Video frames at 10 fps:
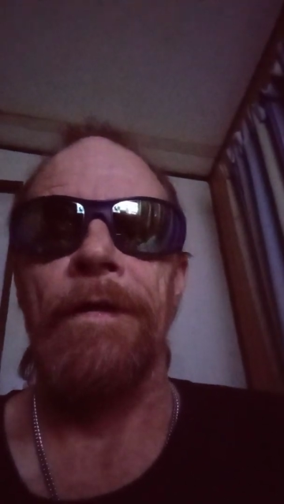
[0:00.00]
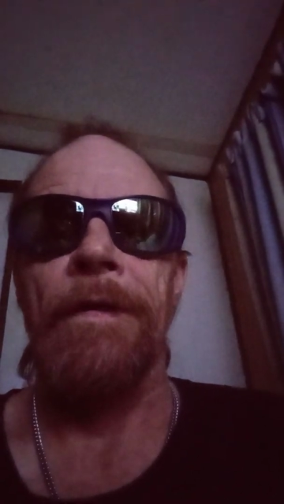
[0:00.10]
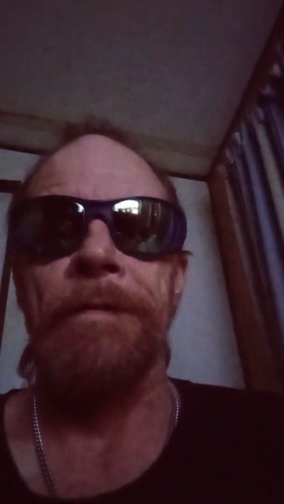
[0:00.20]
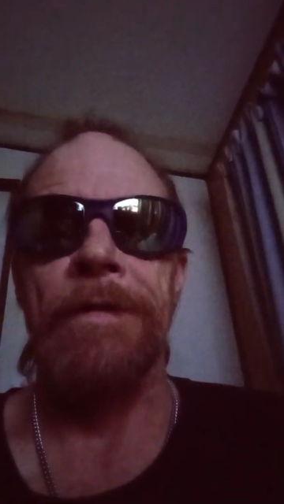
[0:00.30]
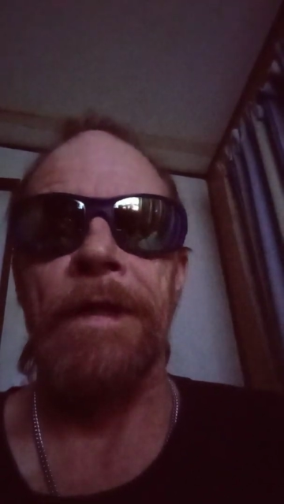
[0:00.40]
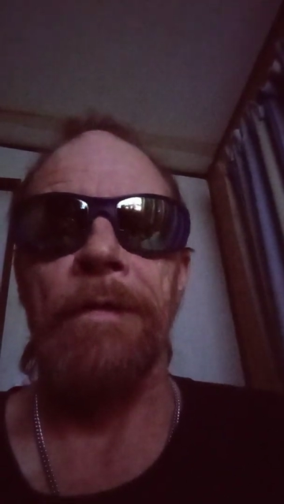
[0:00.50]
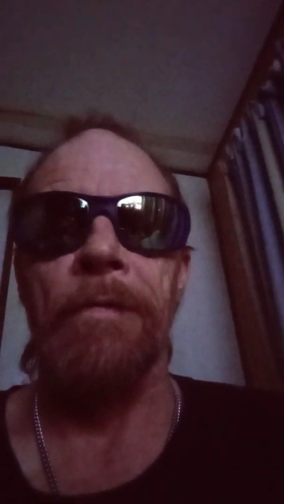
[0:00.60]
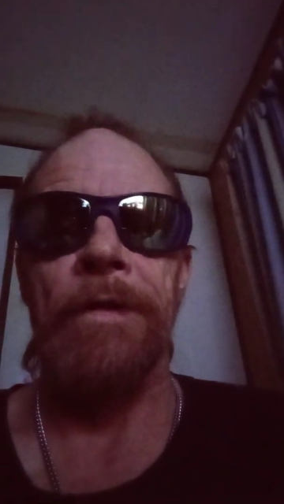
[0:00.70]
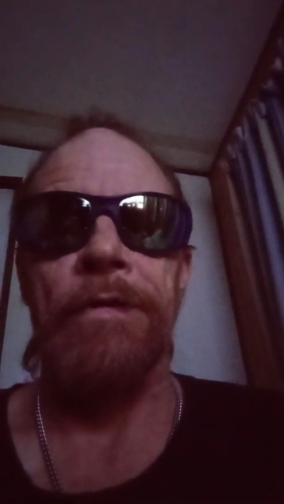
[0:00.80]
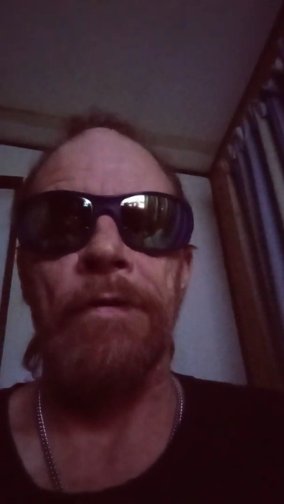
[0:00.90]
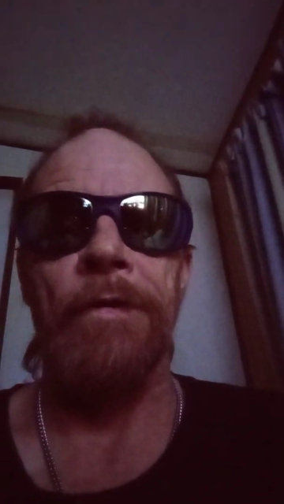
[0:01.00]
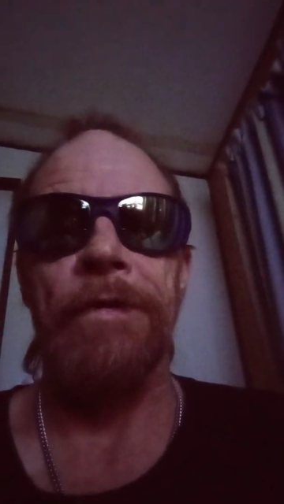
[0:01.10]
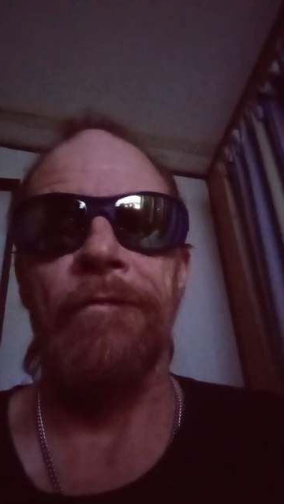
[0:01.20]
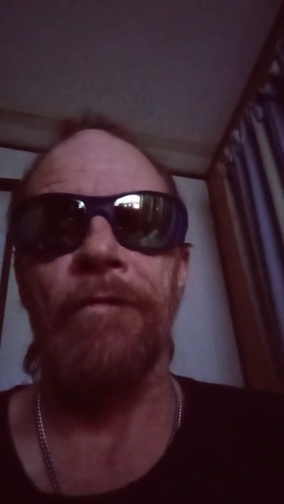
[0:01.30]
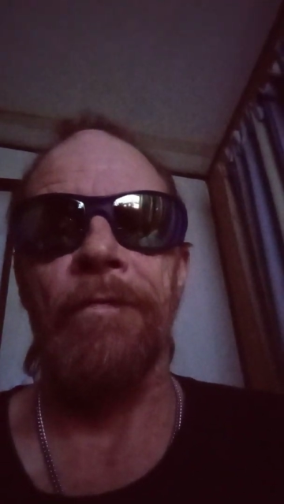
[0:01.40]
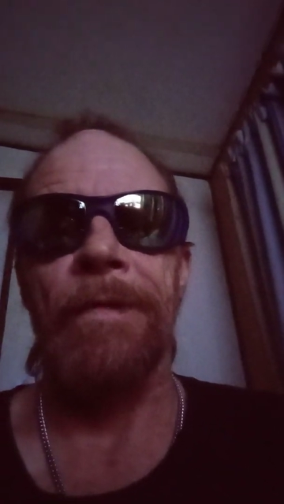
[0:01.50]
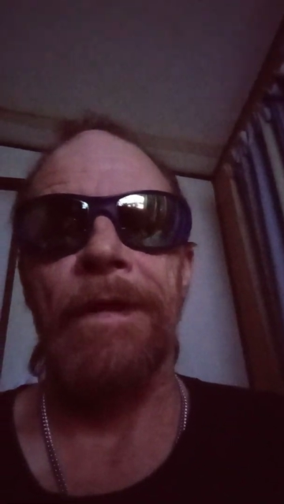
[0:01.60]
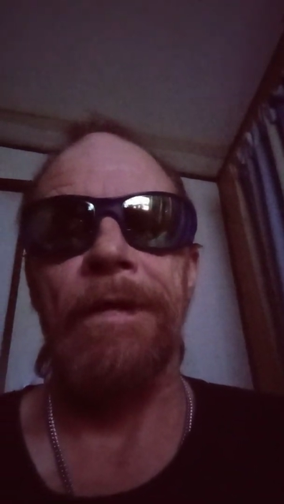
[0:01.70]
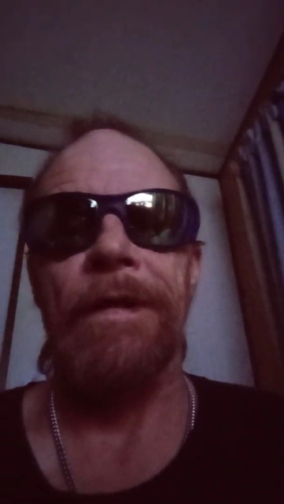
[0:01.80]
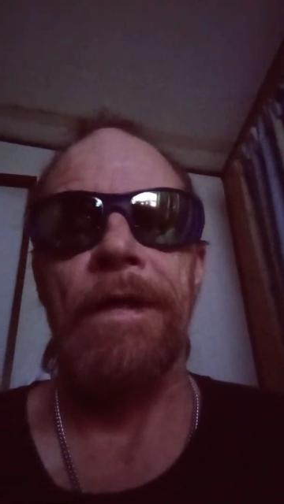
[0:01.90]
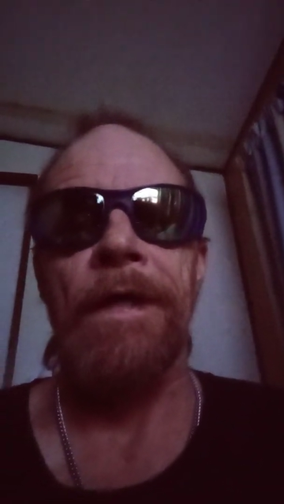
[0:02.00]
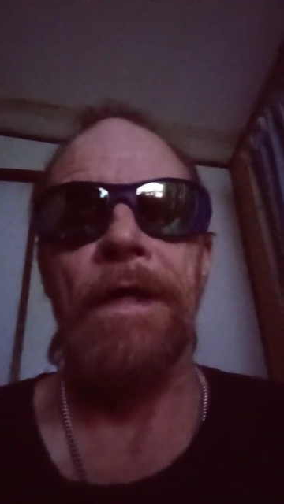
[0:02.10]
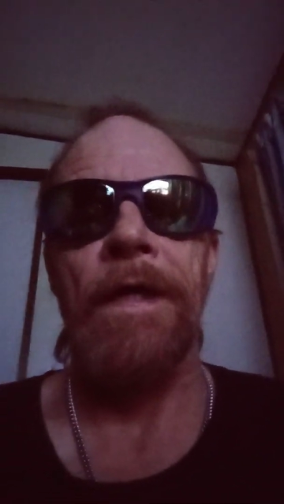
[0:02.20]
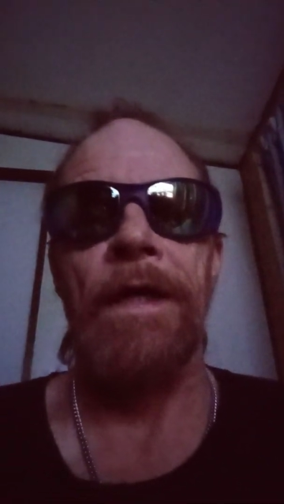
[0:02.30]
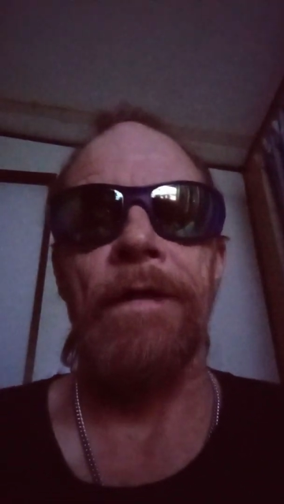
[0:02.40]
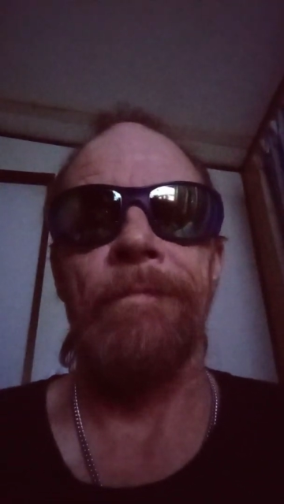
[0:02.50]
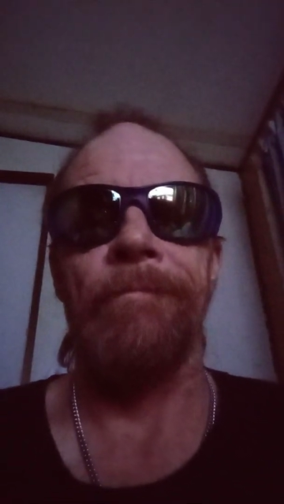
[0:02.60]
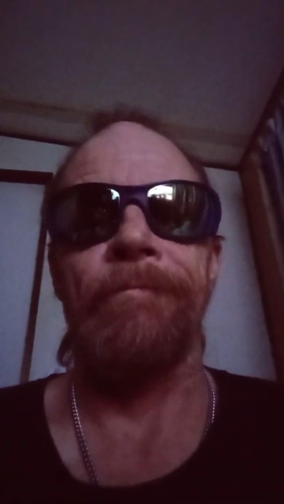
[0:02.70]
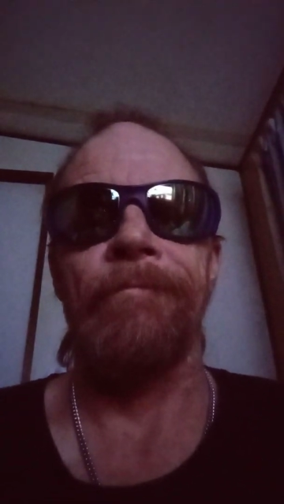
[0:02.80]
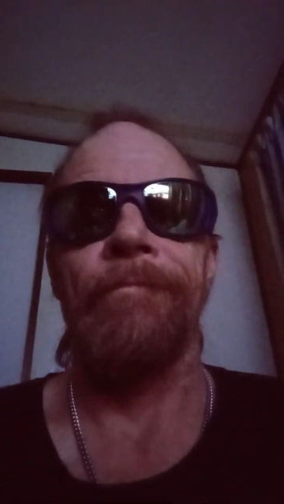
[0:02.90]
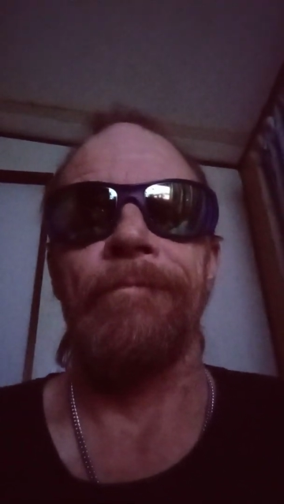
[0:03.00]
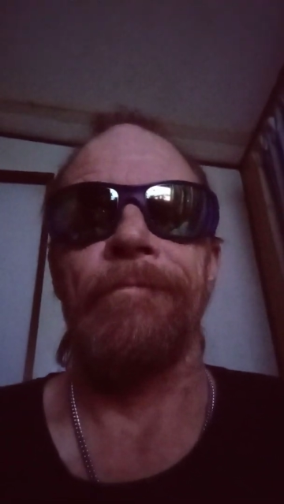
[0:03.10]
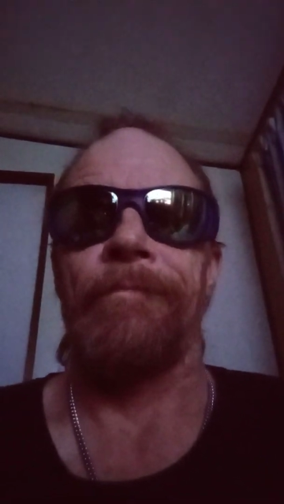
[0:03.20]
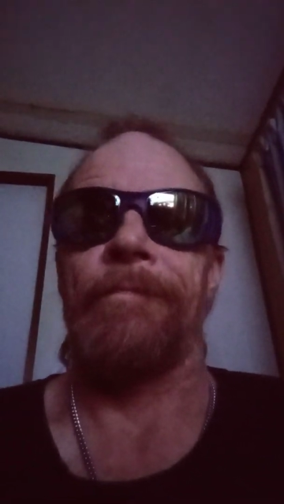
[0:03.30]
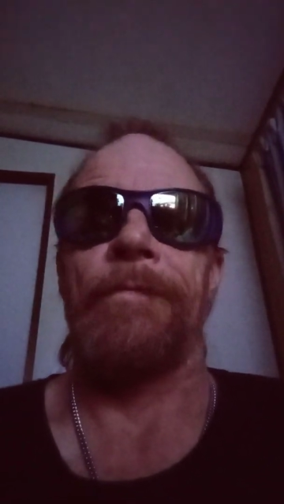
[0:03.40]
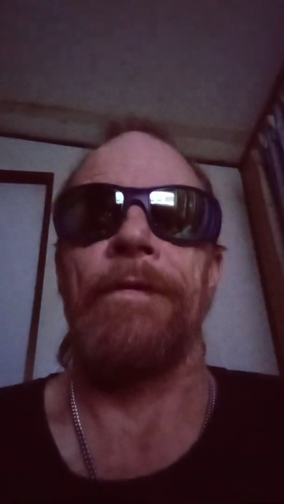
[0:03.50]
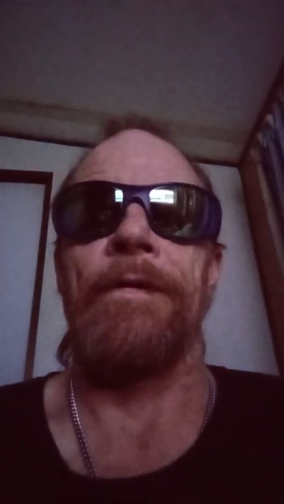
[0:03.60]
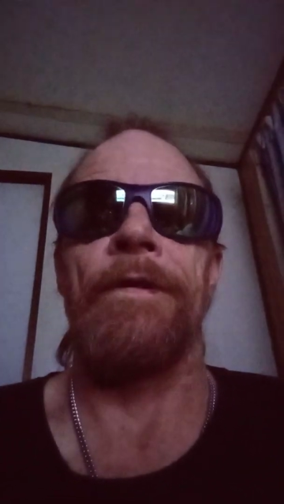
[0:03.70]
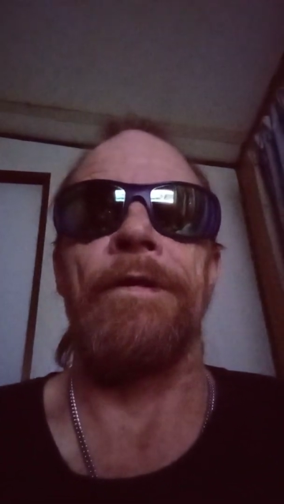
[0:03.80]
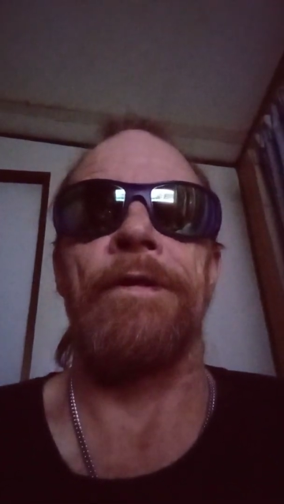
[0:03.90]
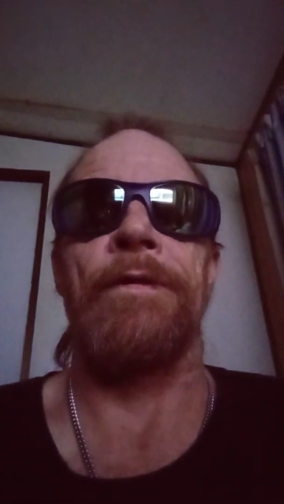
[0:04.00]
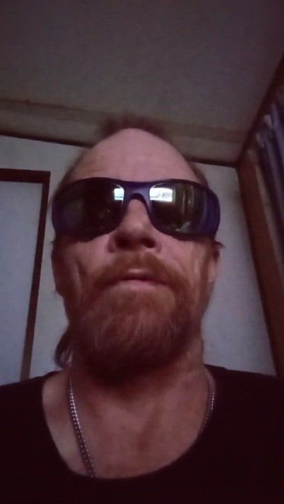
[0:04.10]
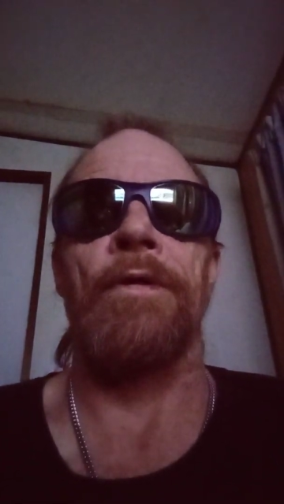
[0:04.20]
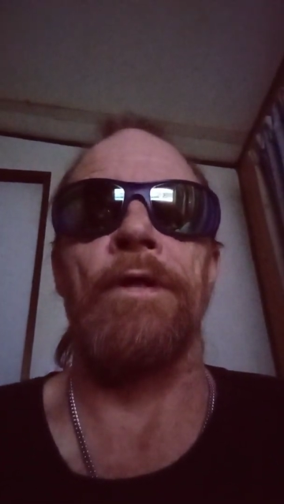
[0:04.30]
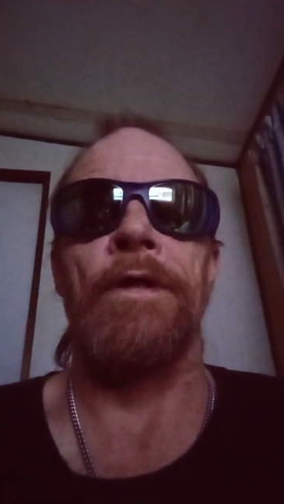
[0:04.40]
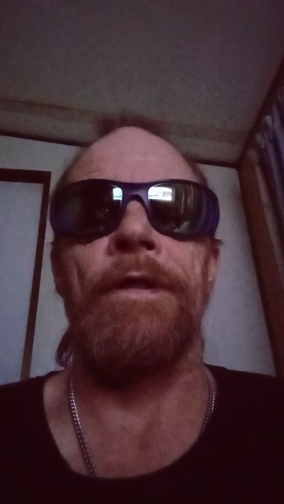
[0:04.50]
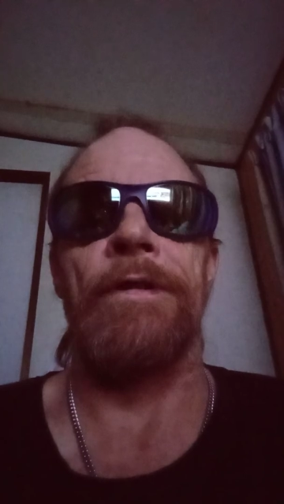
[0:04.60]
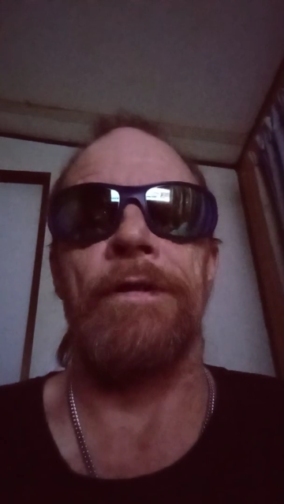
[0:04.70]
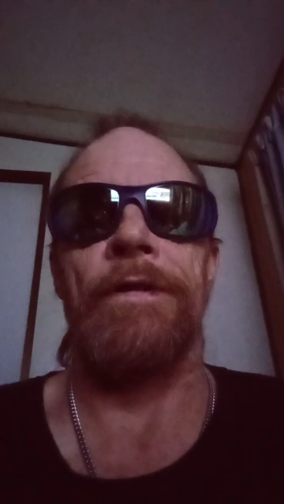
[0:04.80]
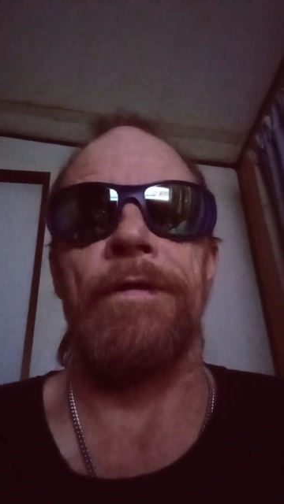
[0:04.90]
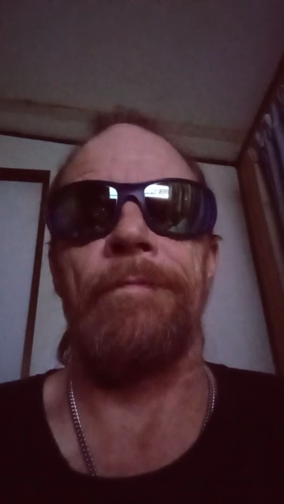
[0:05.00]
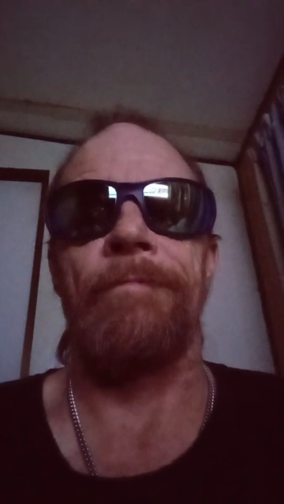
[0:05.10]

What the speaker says: There was only one choice for me, and this is what it is.